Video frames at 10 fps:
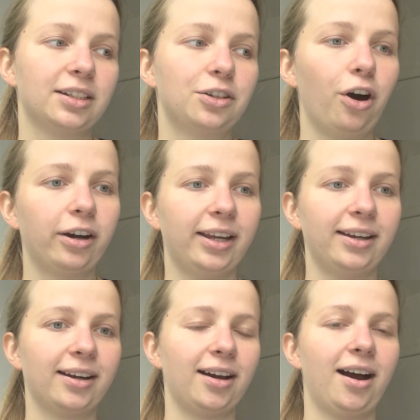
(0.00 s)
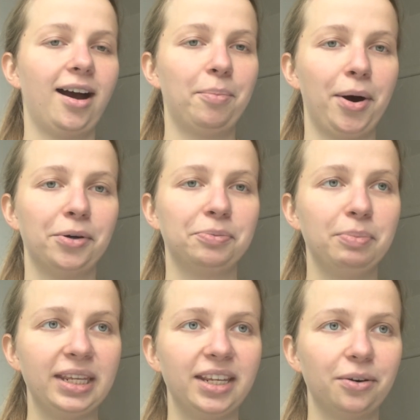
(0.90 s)
talking about
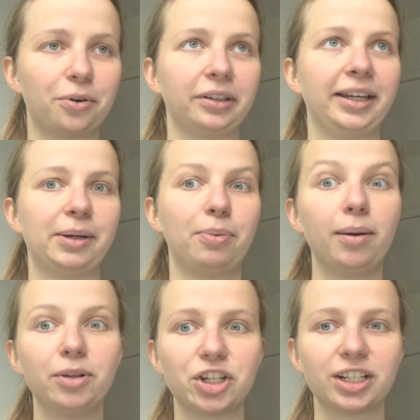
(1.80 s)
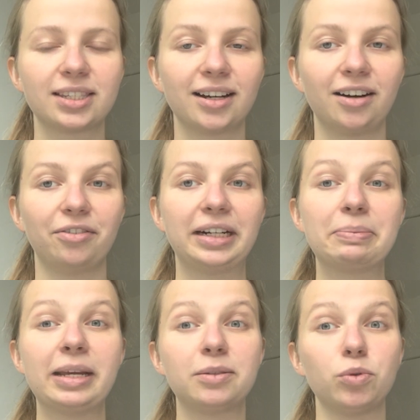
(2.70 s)
me or like publishing stuff, and it
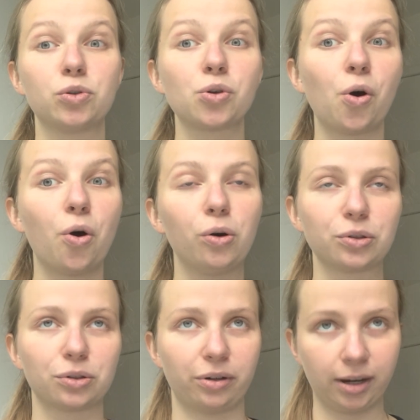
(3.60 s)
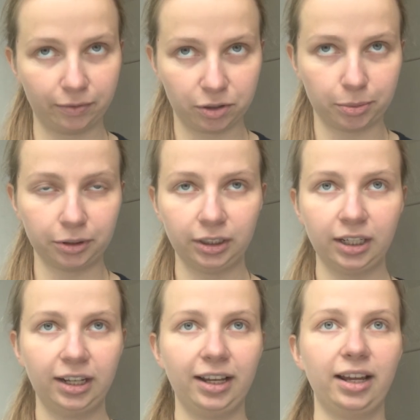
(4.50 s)
makes me so uncomfortable.
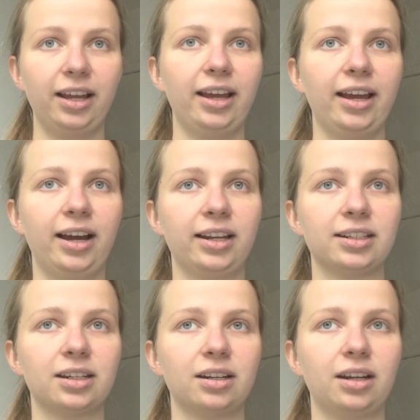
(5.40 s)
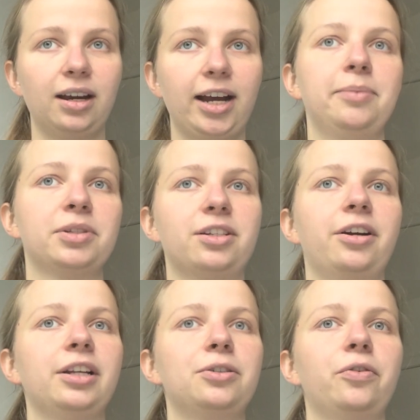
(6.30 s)
And I'm
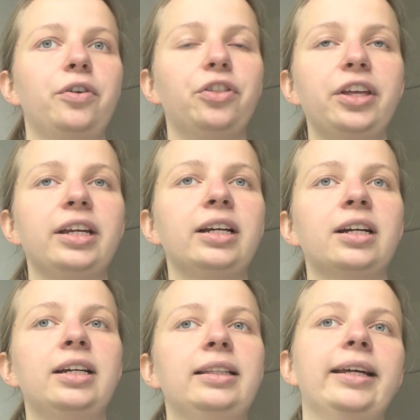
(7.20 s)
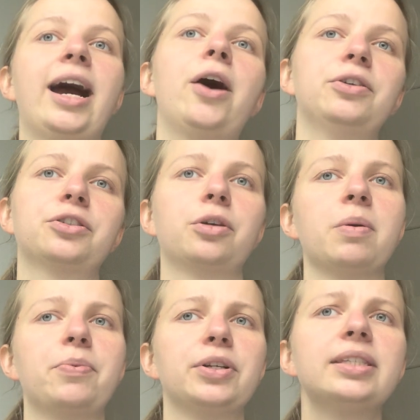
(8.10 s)
starting to overthink like how is it going to
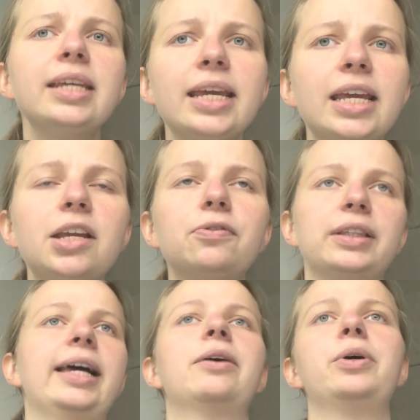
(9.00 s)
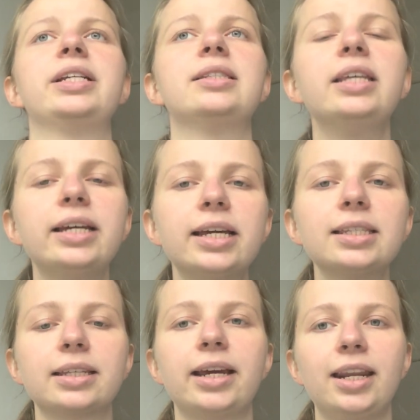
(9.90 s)
be perceived, like what is
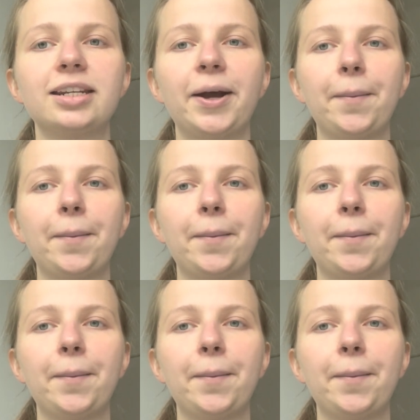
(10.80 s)
this, and